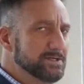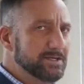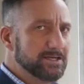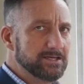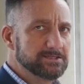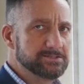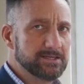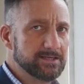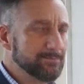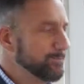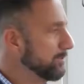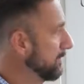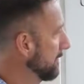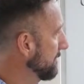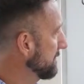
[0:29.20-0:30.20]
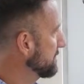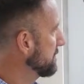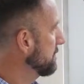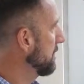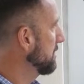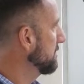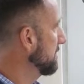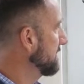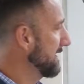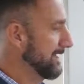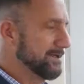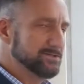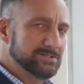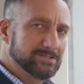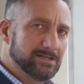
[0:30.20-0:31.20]
an example of a
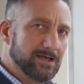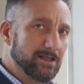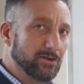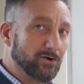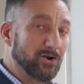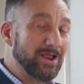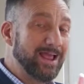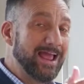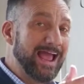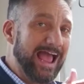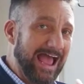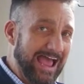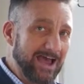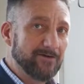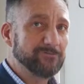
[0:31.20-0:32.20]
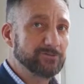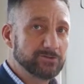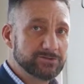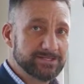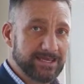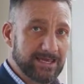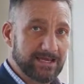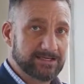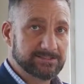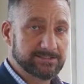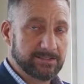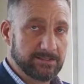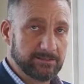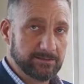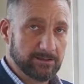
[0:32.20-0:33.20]
$200,000 after-tax
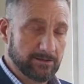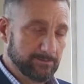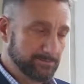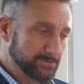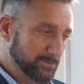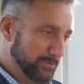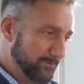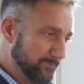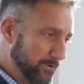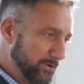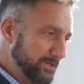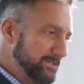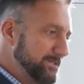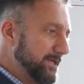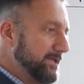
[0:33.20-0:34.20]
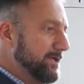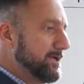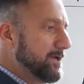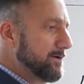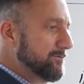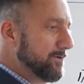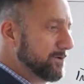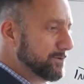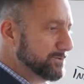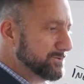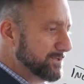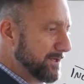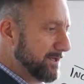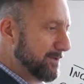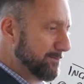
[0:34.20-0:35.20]
income. So you've already taken care of Uncle
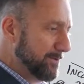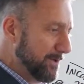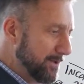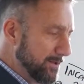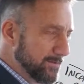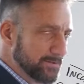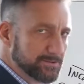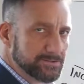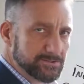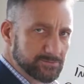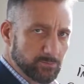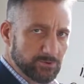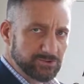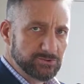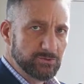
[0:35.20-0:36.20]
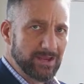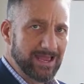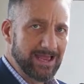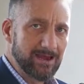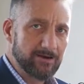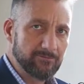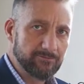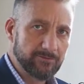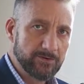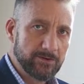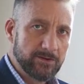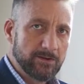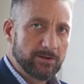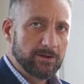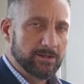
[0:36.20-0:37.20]
Sam. This is what you have
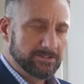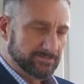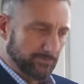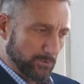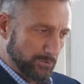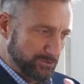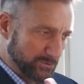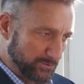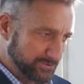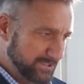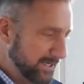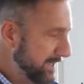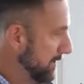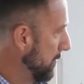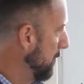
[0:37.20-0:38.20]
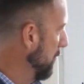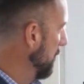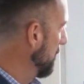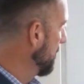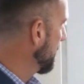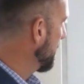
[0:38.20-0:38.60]
as far as your take-home